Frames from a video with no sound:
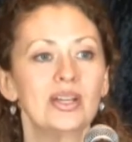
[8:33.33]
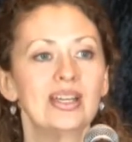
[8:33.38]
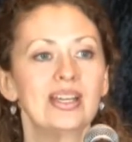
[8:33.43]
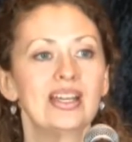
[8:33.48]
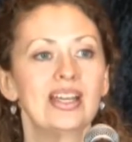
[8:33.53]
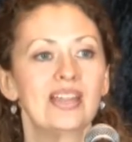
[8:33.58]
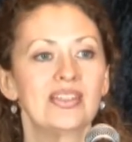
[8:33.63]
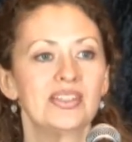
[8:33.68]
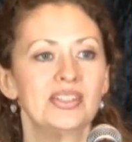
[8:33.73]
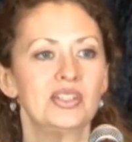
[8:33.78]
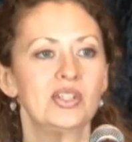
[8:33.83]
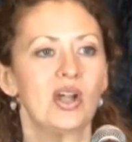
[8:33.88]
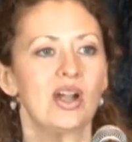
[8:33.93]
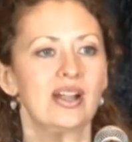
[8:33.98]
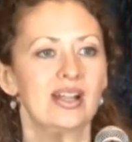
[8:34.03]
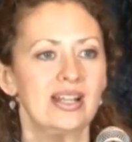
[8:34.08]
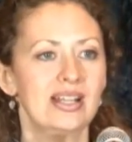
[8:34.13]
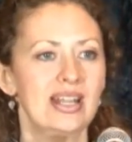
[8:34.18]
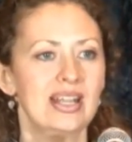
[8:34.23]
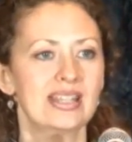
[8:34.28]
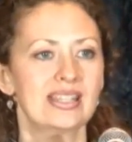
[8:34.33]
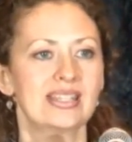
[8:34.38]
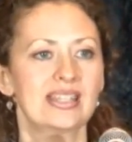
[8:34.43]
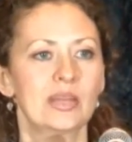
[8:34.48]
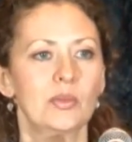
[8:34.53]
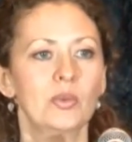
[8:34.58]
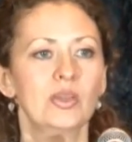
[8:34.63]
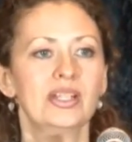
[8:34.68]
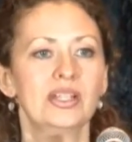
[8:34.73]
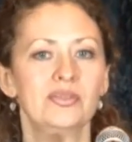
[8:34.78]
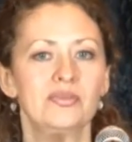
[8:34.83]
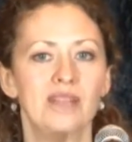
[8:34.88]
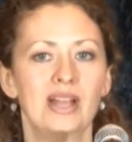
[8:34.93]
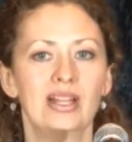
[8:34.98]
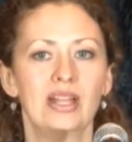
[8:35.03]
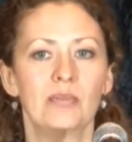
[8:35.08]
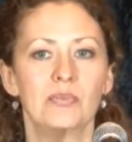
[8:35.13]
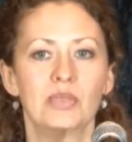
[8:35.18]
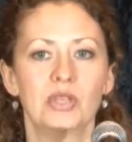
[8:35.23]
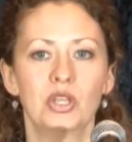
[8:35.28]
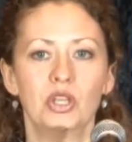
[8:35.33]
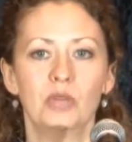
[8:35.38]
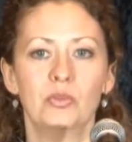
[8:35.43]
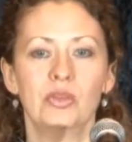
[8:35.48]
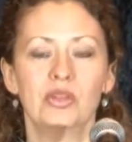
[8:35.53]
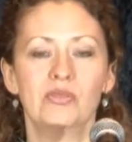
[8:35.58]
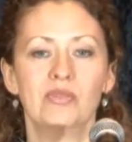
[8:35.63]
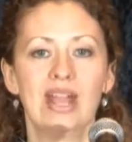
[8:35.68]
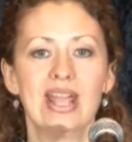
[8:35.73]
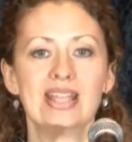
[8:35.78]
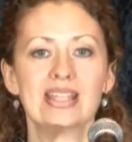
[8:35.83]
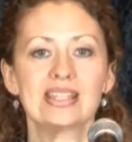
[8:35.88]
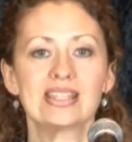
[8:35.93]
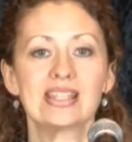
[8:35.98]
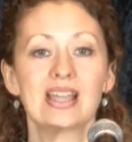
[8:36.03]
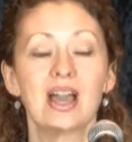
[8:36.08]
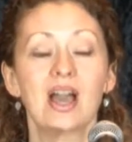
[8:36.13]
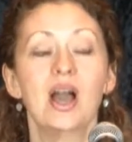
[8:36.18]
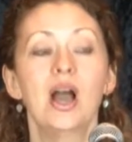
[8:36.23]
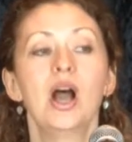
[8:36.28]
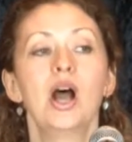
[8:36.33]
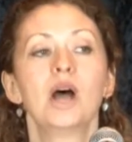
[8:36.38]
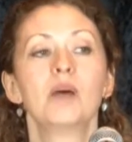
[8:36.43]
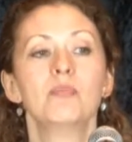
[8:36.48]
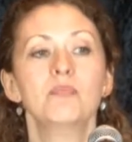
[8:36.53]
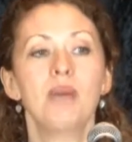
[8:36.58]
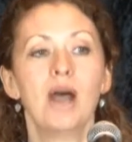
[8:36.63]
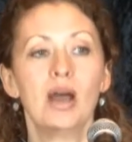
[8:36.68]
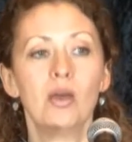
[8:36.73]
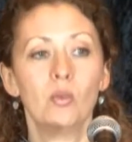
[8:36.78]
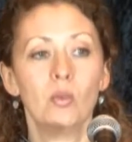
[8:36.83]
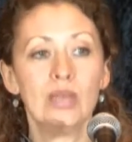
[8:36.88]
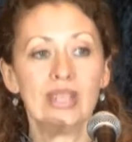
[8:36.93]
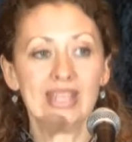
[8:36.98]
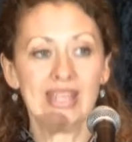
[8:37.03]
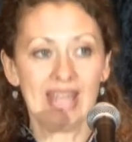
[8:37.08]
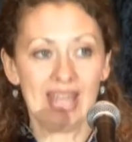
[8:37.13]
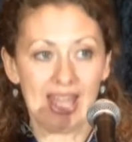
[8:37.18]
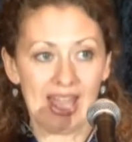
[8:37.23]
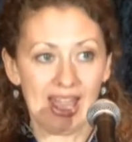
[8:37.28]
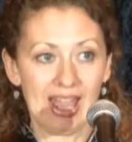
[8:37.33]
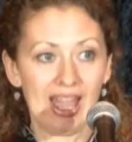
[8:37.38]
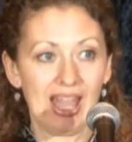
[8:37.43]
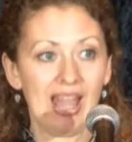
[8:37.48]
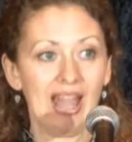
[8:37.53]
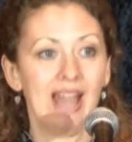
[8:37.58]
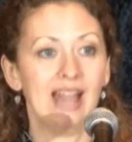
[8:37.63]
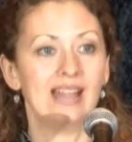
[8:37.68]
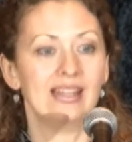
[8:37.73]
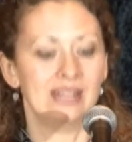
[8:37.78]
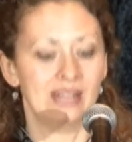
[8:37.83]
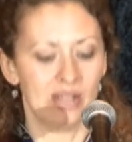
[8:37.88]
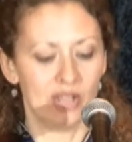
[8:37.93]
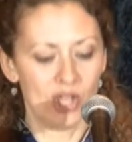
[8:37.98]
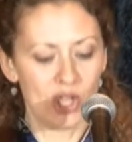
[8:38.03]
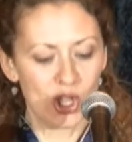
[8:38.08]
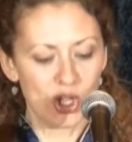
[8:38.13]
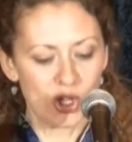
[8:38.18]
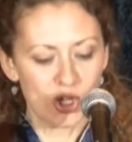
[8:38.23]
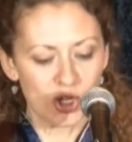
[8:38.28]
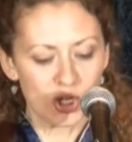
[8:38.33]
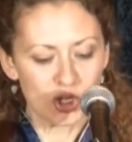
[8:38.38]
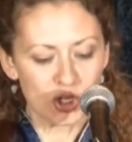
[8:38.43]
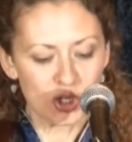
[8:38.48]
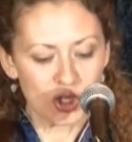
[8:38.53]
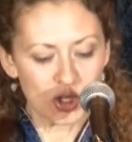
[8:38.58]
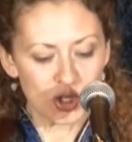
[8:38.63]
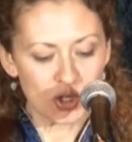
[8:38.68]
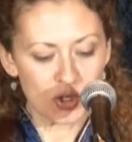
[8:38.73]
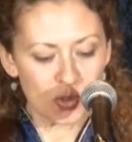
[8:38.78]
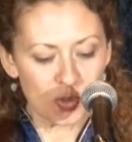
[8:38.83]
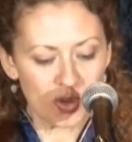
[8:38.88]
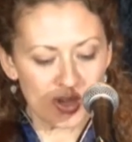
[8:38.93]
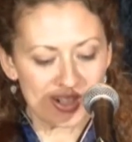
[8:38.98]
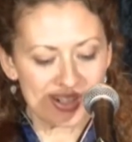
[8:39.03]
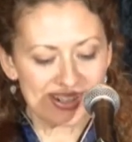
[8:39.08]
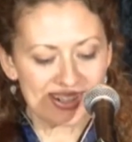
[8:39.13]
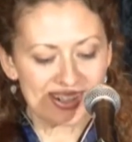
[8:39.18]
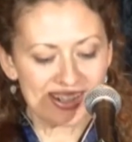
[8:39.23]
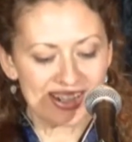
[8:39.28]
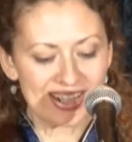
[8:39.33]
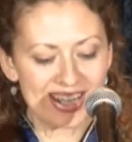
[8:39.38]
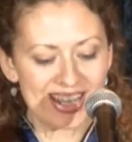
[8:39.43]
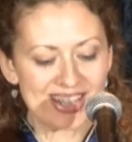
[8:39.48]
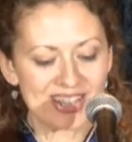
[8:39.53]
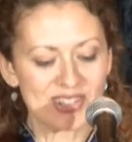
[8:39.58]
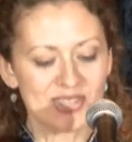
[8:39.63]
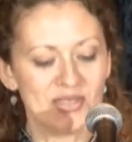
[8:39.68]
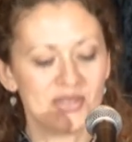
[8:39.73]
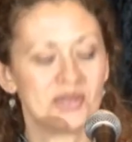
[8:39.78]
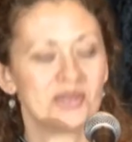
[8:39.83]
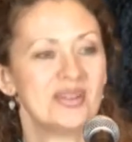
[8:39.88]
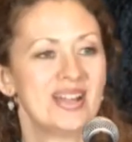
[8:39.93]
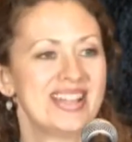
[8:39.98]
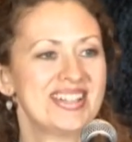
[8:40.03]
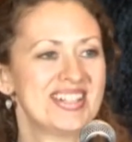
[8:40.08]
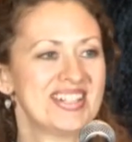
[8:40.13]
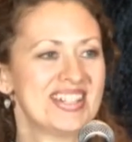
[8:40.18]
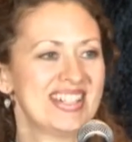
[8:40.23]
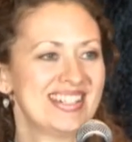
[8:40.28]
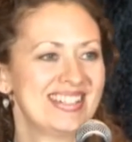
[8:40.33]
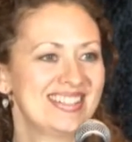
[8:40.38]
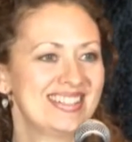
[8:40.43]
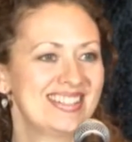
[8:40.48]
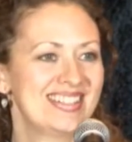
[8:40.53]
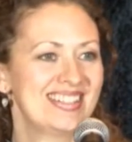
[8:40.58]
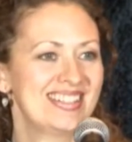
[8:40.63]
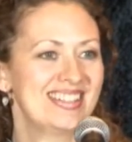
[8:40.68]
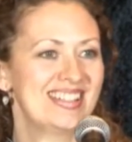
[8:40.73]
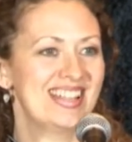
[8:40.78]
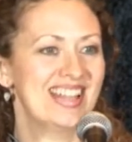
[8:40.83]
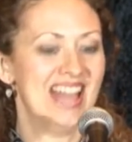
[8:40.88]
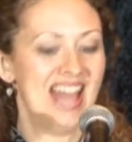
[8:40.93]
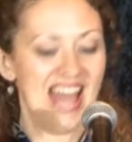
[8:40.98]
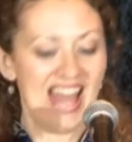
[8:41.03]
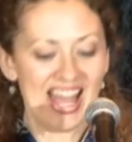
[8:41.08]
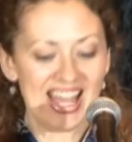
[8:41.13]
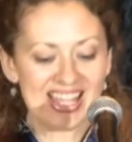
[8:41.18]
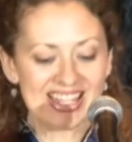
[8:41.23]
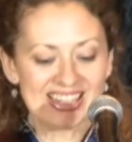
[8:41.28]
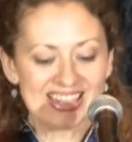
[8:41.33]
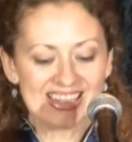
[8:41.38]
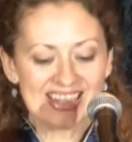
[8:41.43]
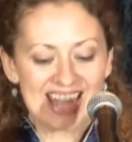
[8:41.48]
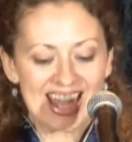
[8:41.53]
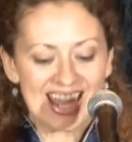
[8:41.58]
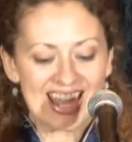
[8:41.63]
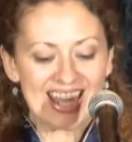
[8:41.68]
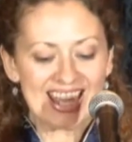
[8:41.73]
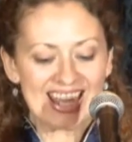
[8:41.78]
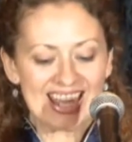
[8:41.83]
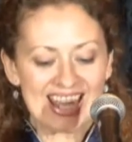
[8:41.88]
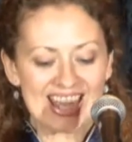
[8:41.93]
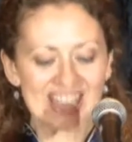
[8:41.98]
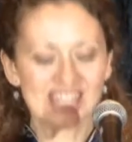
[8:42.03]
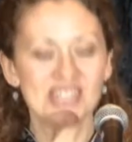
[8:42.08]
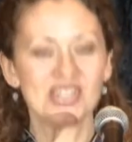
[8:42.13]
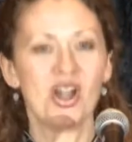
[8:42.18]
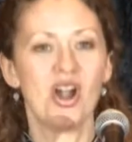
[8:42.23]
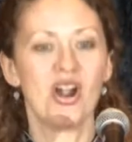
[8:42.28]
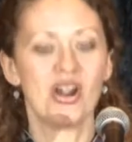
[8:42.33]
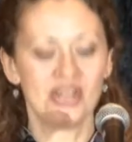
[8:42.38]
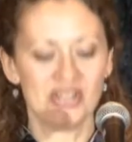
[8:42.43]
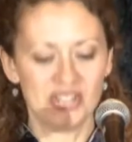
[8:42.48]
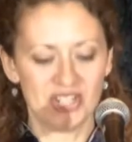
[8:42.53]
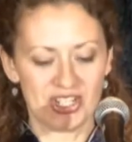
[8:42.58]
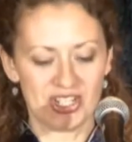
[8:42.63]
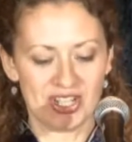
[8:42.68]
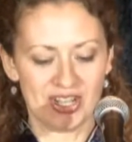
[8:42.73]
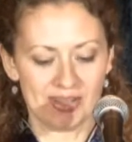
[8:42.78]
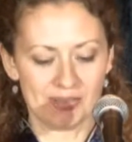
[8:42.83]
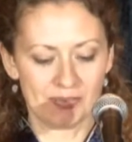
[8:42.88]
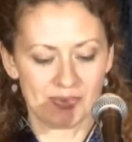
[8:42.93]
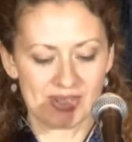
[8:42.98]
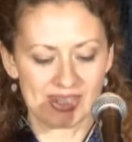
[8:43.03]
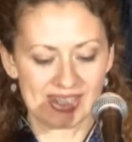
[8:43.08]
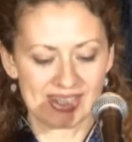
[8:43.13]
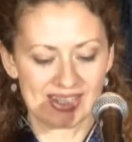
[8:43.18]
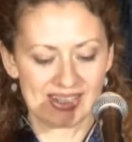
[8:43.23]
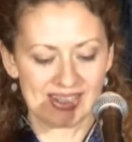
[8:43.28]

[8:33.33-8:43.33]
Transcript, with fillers: the darkness that will envelop the human race, but we can shorten its duration, allay its hardships,